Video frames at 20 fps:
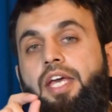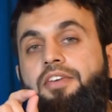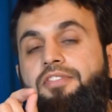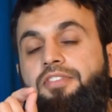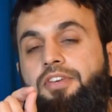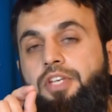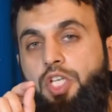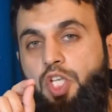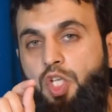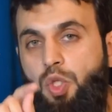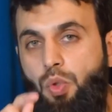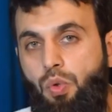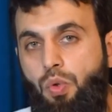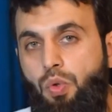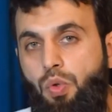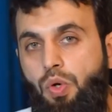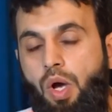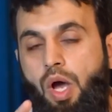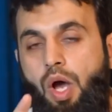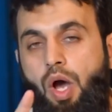If
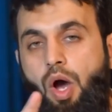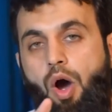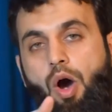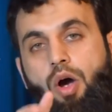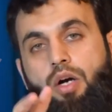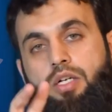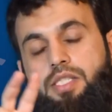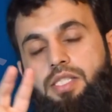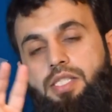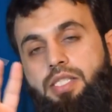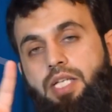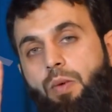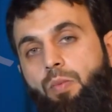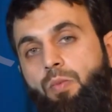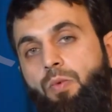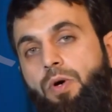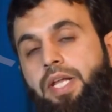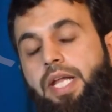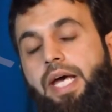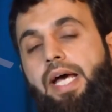you or
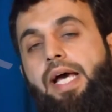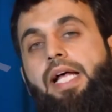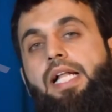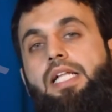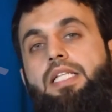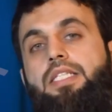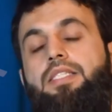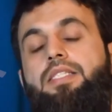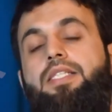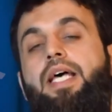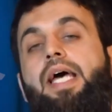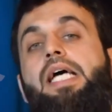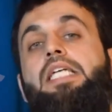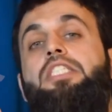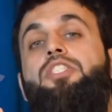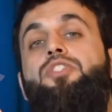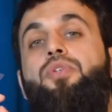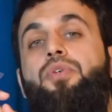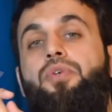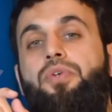someone else
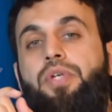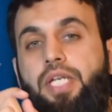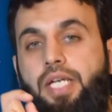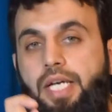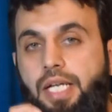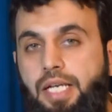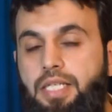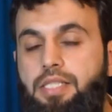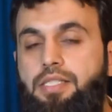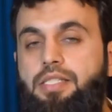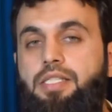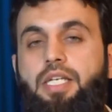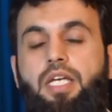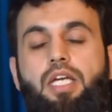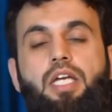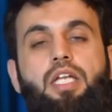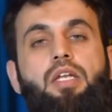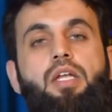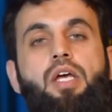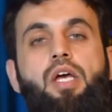has really
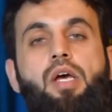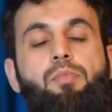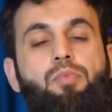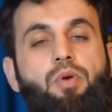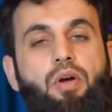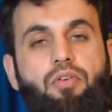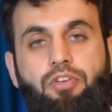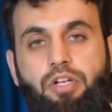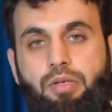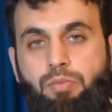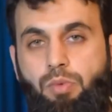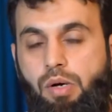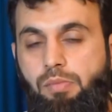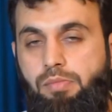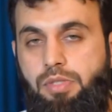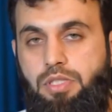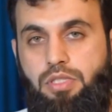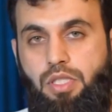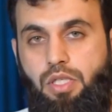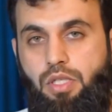seen Prophet
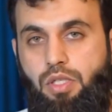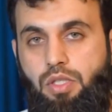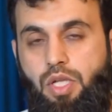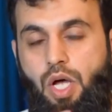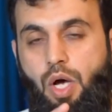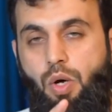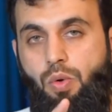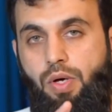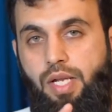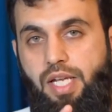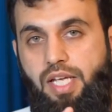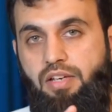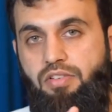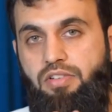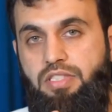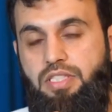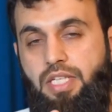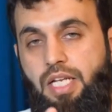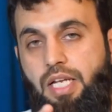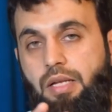Muhammad sallallahu
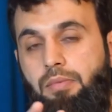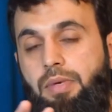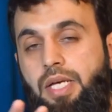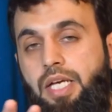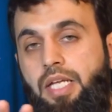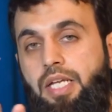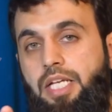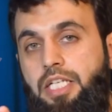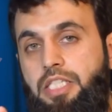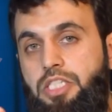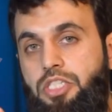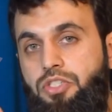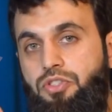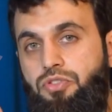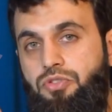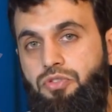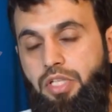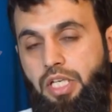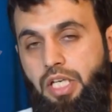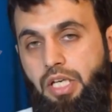alaihi wasallam in
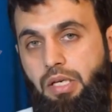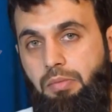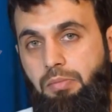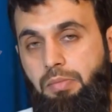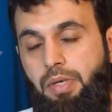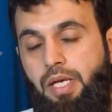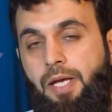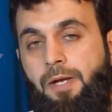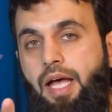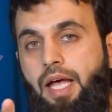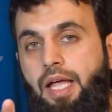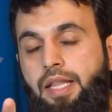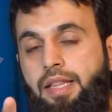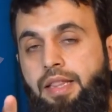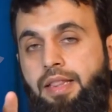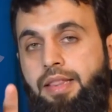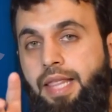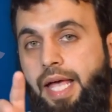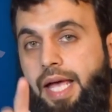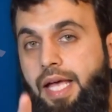his
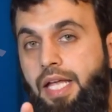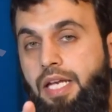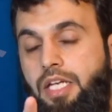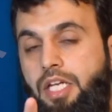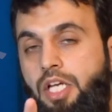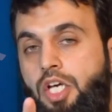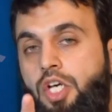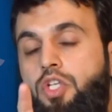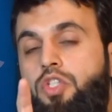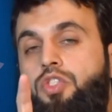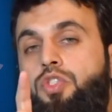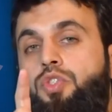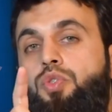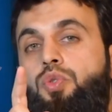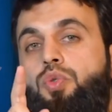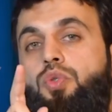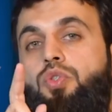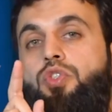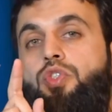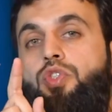dream, then
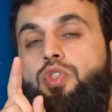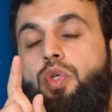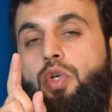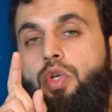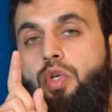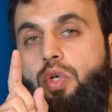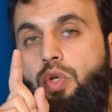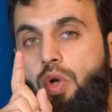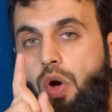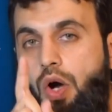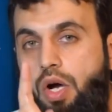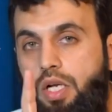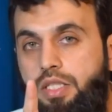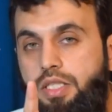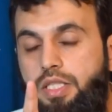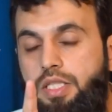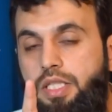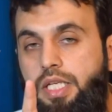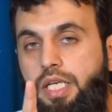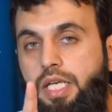you do
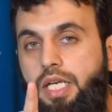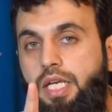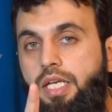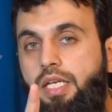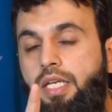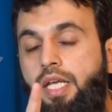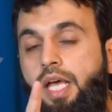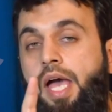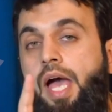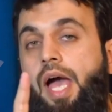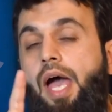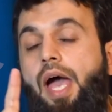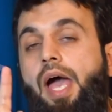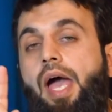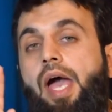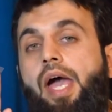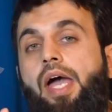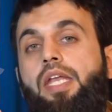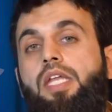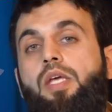not need
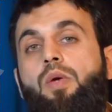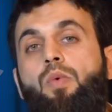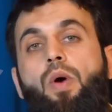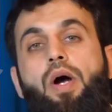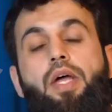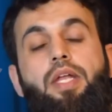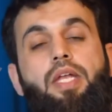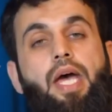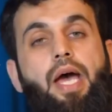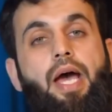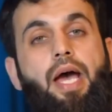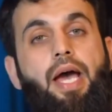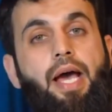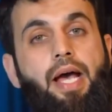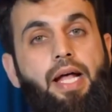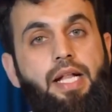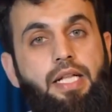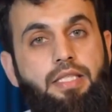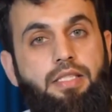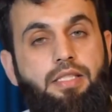anyone
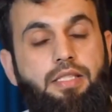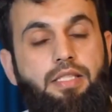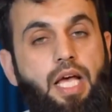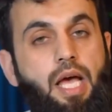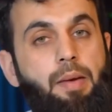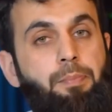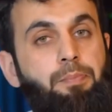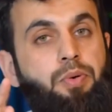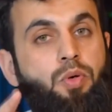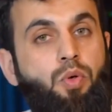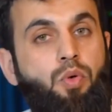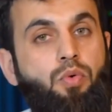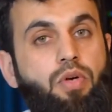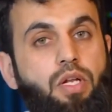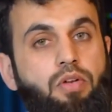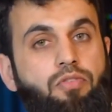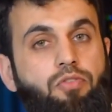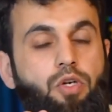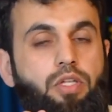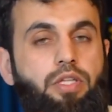else's
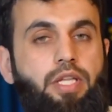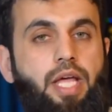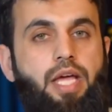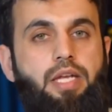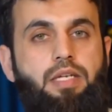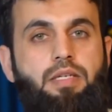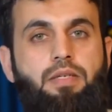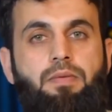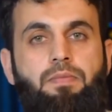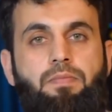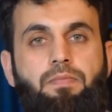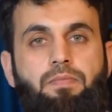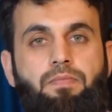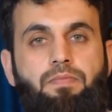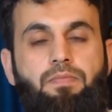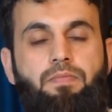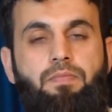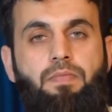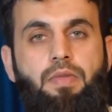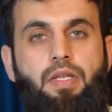approval for
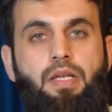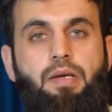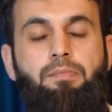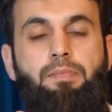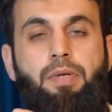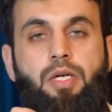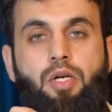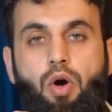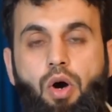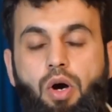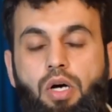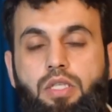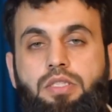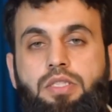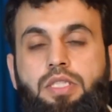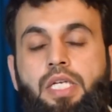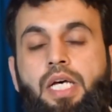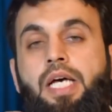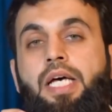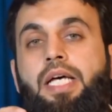that,
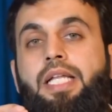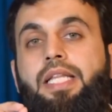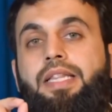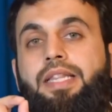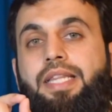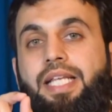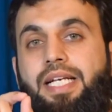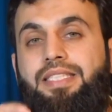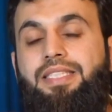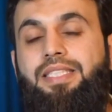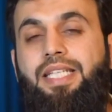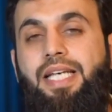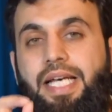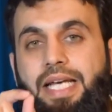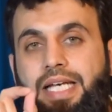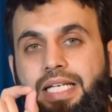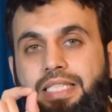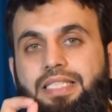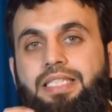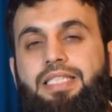because
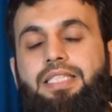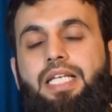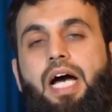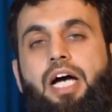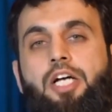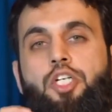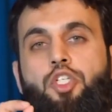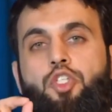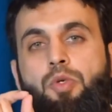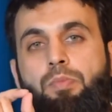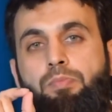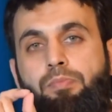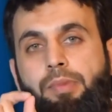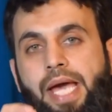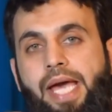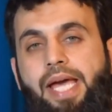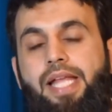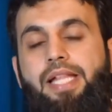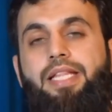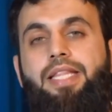this is a
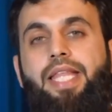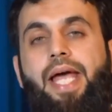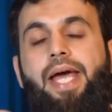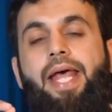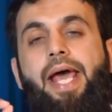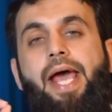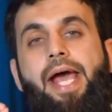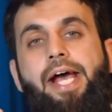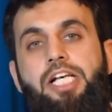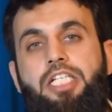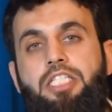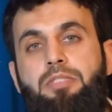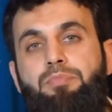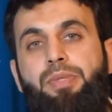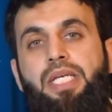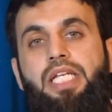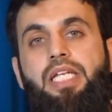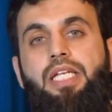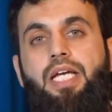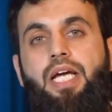domain that has
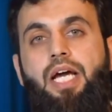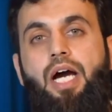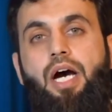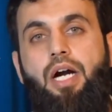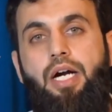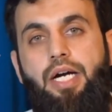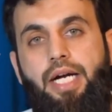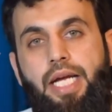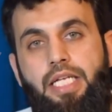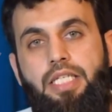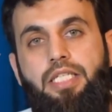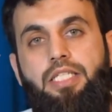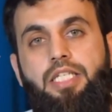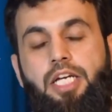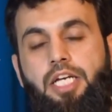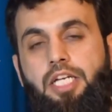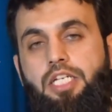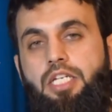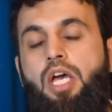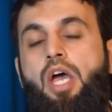been
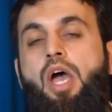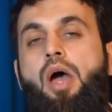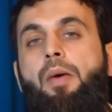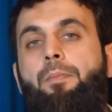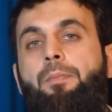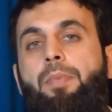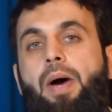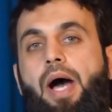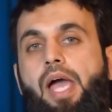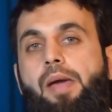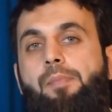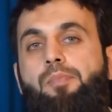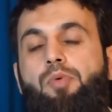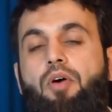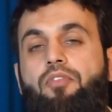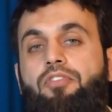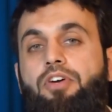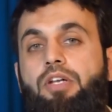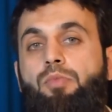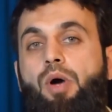guaranteed by
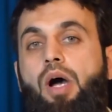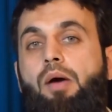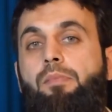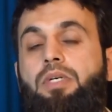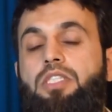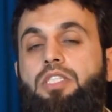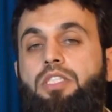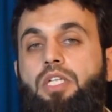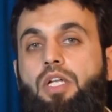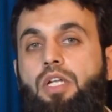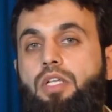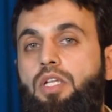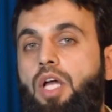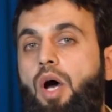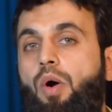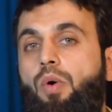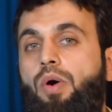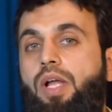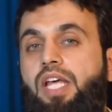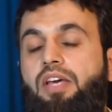Prophet Muhammad
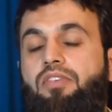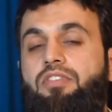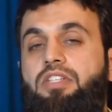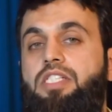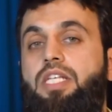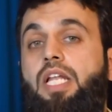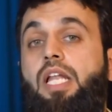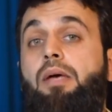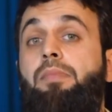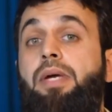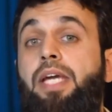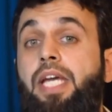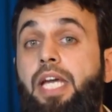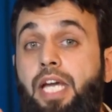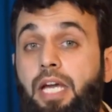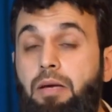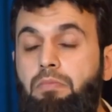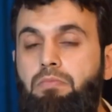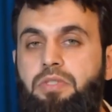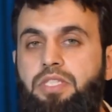sallallahu alaihi wasallam
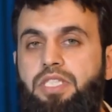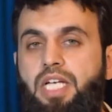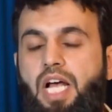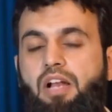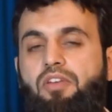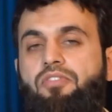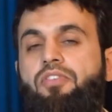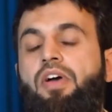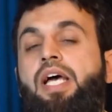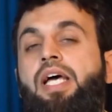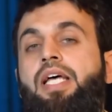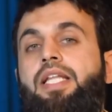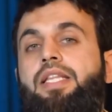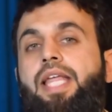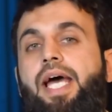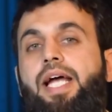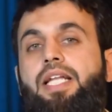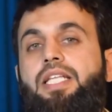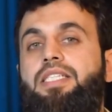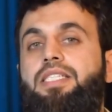himself,
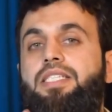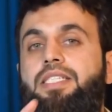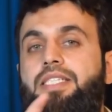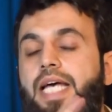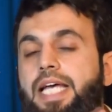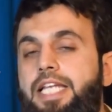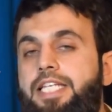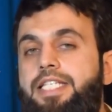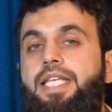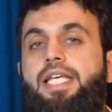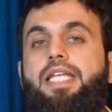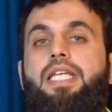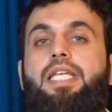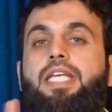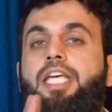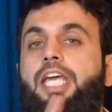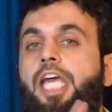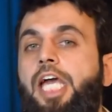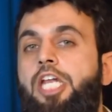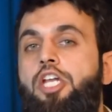that the
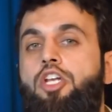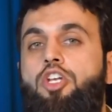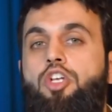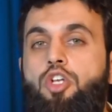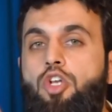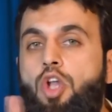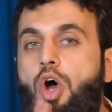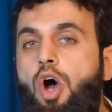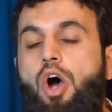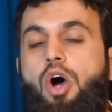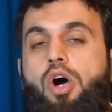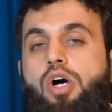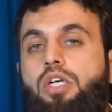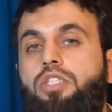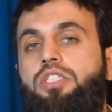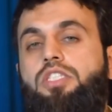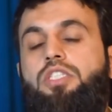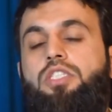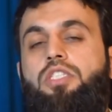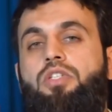Satan
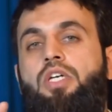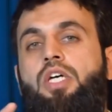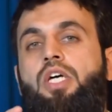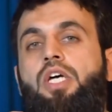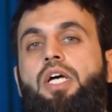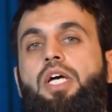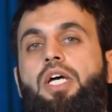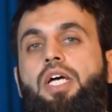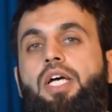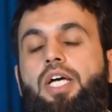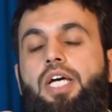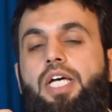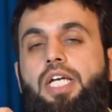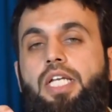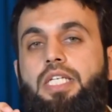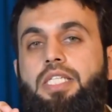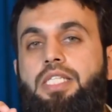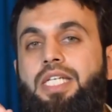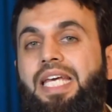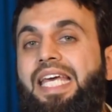cannot
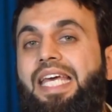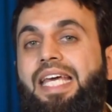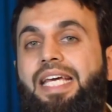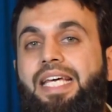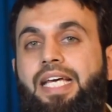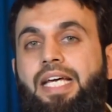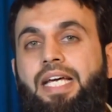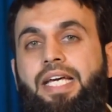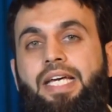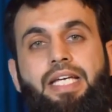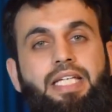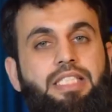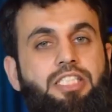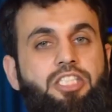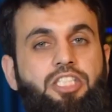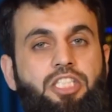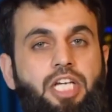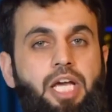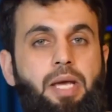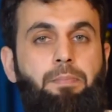take
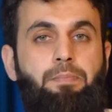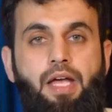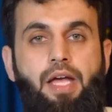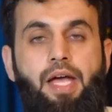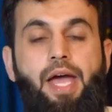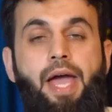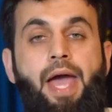his shape.